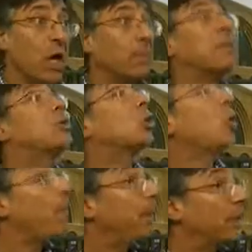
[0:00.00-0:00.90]

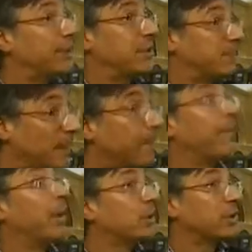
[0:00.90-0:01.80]
metropolis that's being
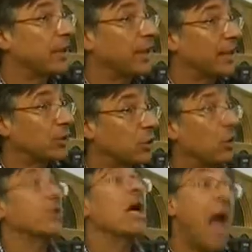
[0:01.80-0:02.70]
built in King's
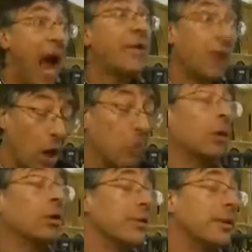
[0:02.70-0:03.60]
Cross and the
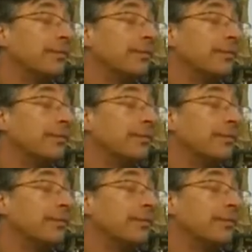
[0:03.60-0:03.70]
locals.